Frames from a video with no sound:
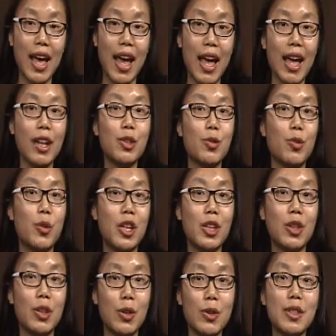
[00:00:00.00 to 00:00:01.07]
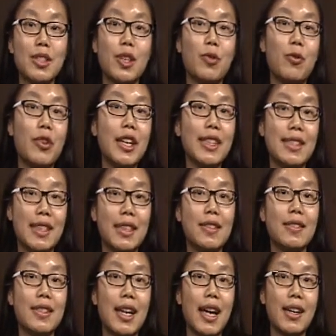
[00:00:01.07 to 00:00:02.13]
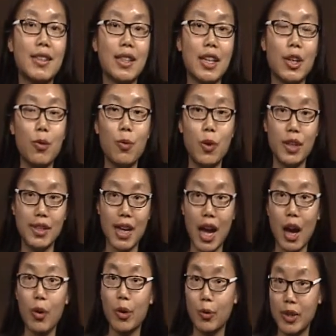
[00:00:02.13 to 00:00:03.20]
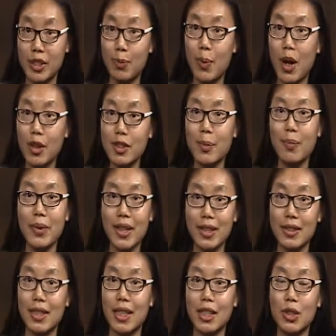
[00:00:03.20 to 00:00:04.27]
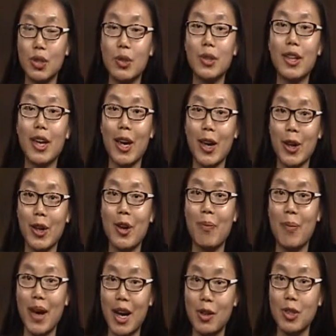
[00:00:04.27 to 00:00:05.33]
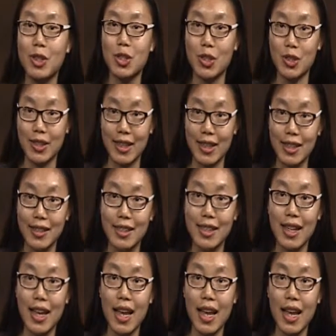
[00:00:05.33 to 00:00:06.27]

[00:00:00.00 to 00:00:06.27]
And we used the reason that it was our responsibility to care about the juniors.